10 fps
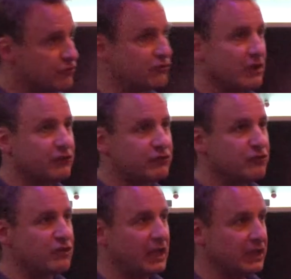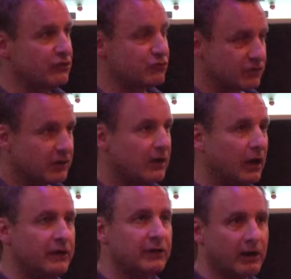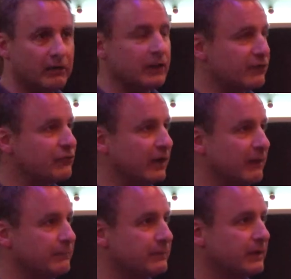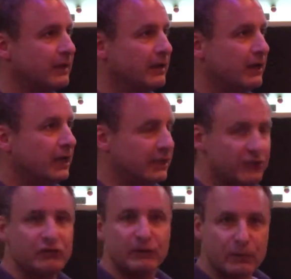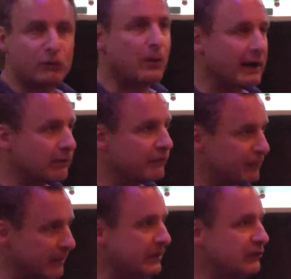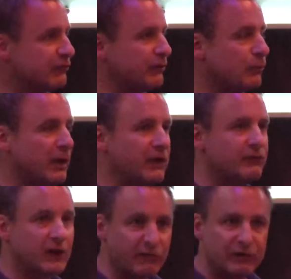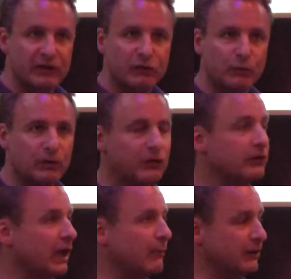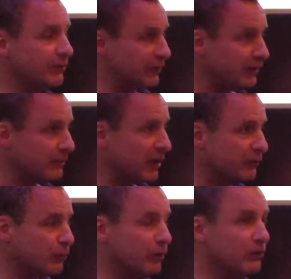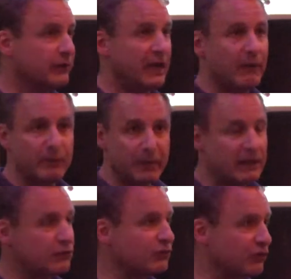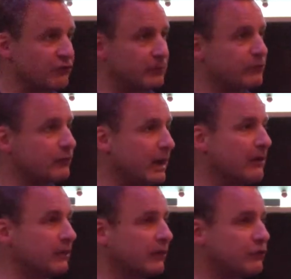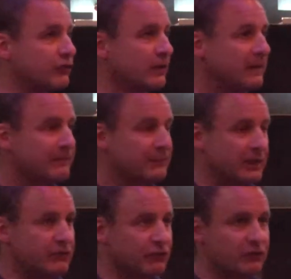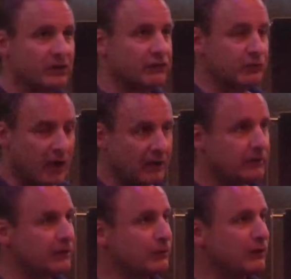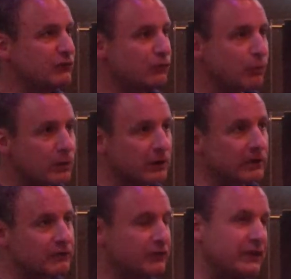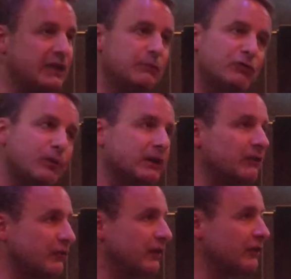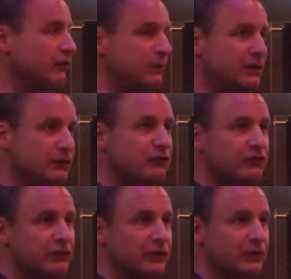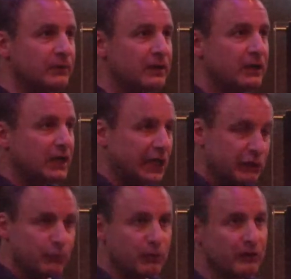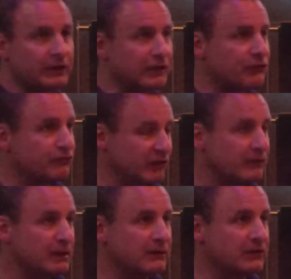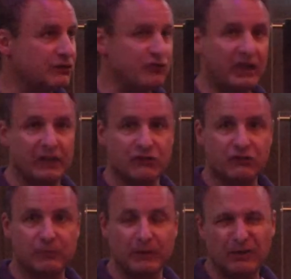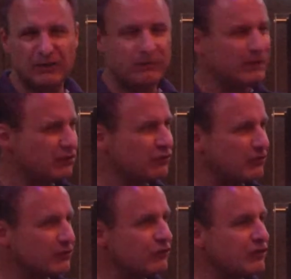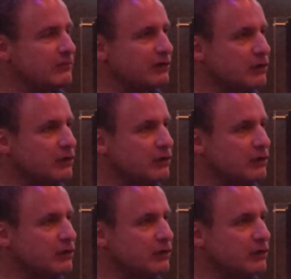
just changed in our lifetime. And that's going to require a very different way of governing the world, how we think about the world, and how we manage systems around us. It's not going to work to keep doing the things we used to do in a world that has fundamentally changed, but we just didn't seem to